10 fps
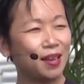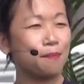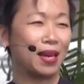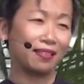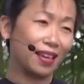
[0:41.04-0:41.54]

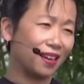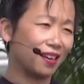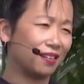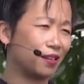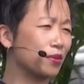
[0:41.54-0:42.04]
Back
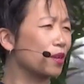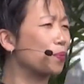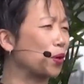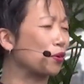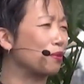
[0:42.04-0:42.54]
then, it was a
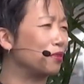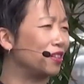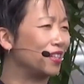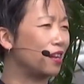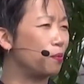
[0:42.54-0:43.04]
programmer
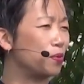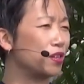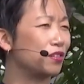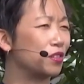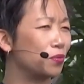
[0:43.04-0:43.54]
in
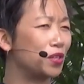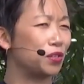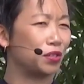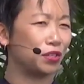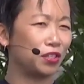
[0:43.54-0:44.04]
operations
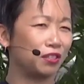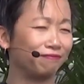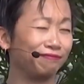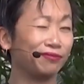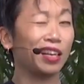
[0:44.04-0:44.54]
research.
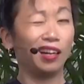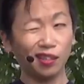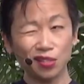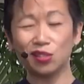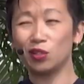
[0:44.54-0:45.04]

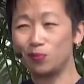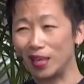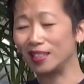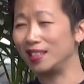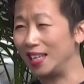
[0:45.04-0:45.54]
Also
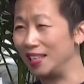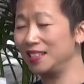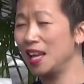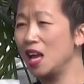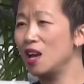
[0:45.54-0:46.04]
back then,
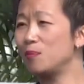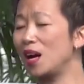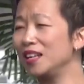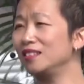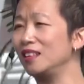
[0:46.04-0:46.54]

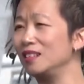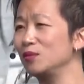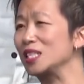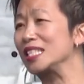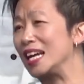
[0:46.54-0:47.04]
Python
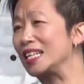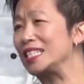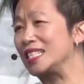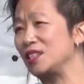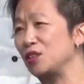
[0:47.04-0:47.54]
was not
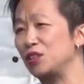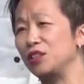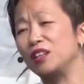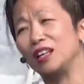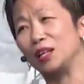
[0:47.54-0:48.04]
considered
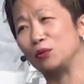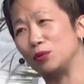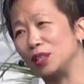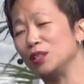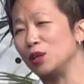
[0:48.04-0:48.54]
a
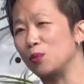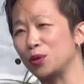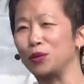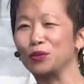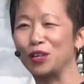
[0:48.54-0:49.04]
real
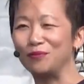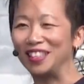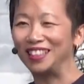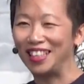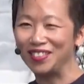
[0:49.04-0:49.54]
programming
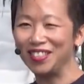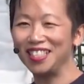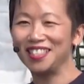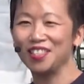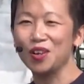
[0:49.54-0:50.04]

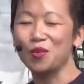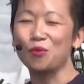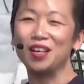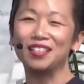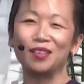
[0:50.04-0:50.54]
language,
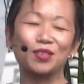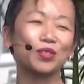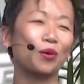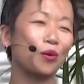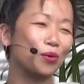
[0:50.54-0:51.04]
one that was
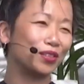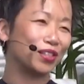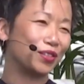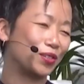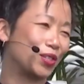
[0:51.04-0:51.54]
only
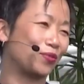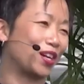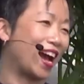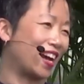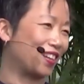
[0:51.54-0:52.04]
used for
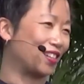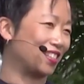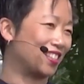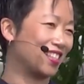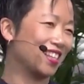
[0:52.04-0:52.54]

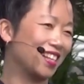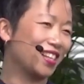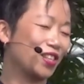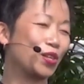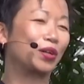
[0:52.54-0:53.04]
hackers.
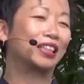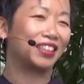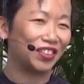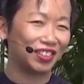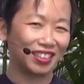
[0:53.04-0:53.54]
So
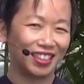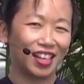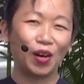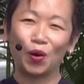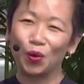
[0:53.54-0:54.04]
clearly, a
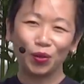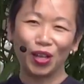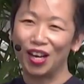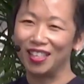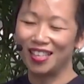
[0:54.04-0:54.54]
whole
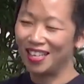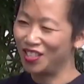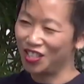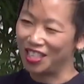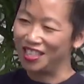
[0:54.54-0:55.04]
lot has
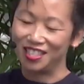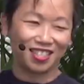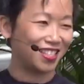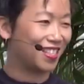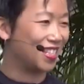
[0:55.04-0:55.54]
changed
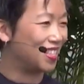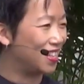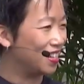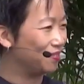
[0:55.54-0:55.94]
since then.